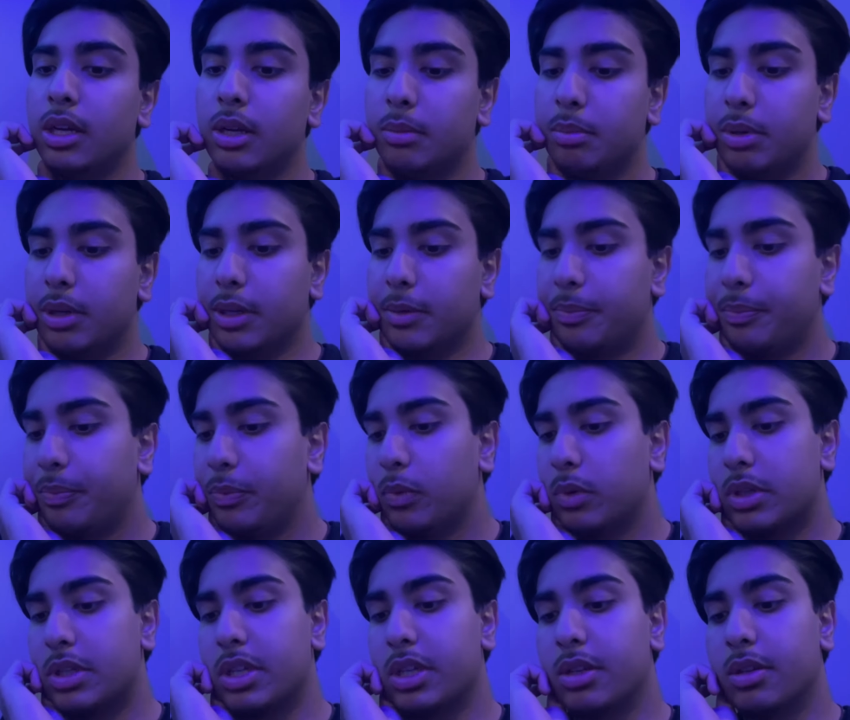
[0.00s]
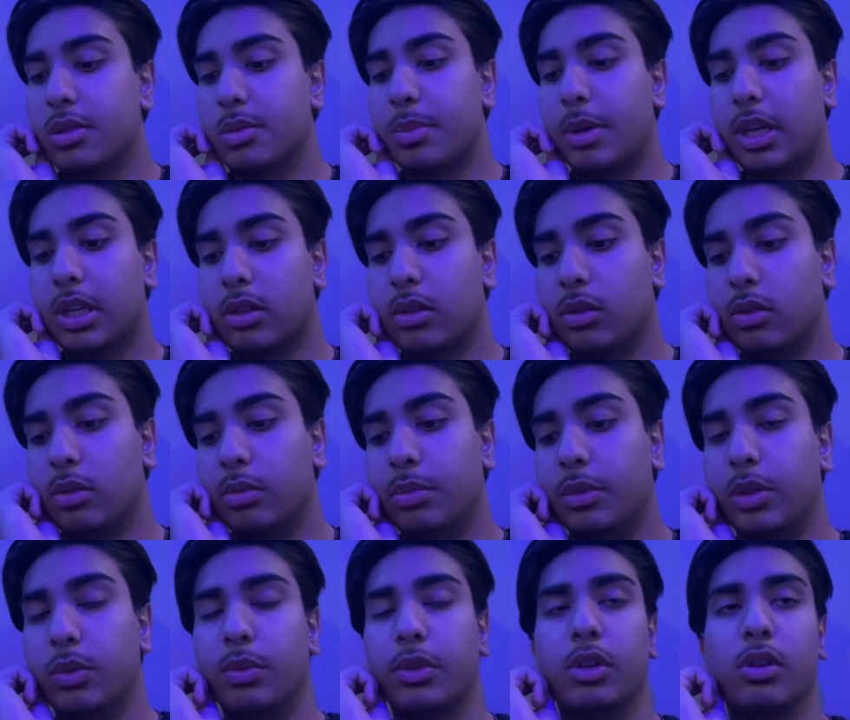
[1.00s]
But when she comes back home,
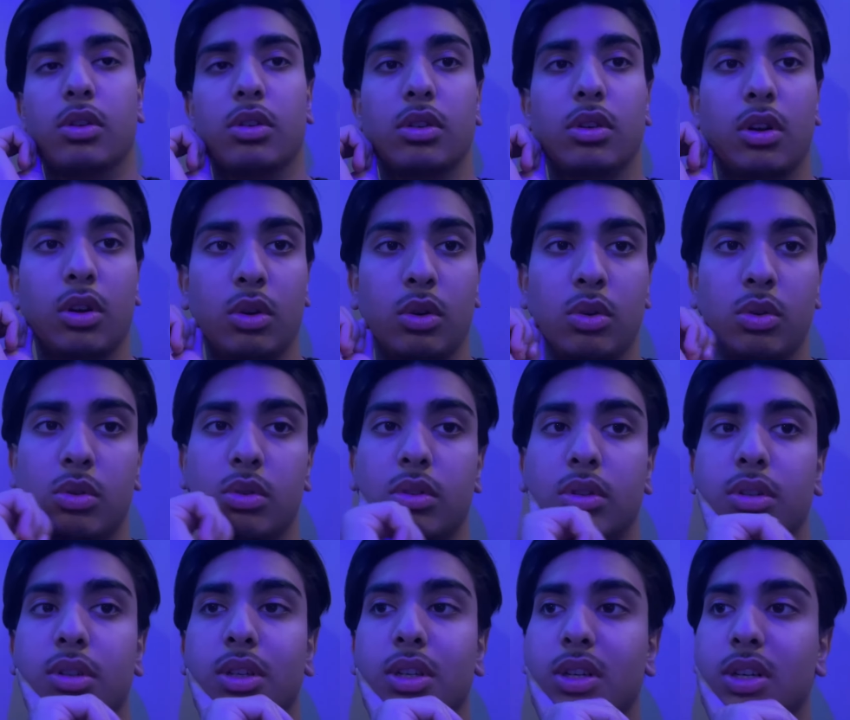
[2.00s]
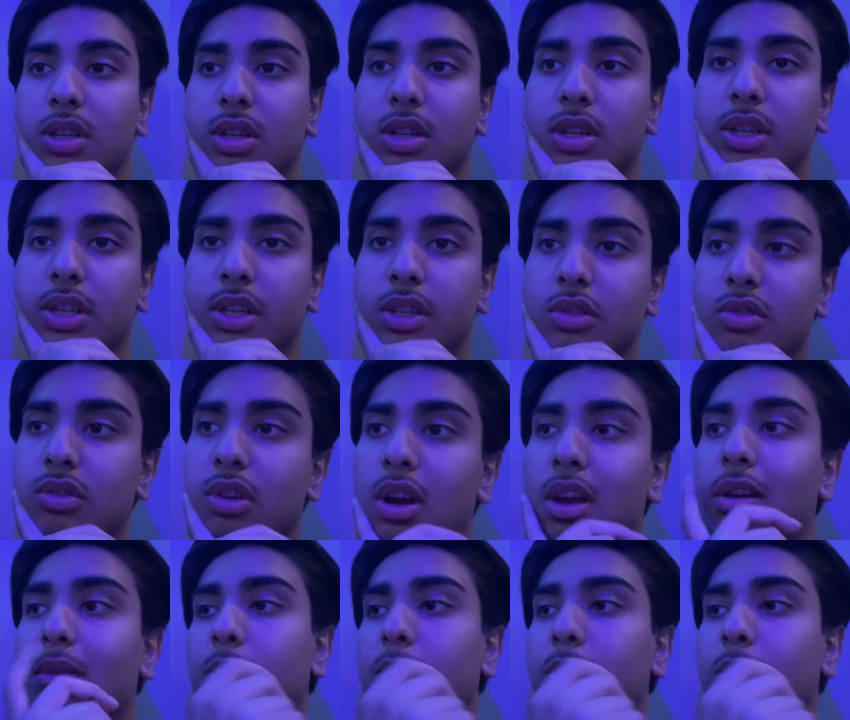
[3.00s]
then we're going to go uh, and drive.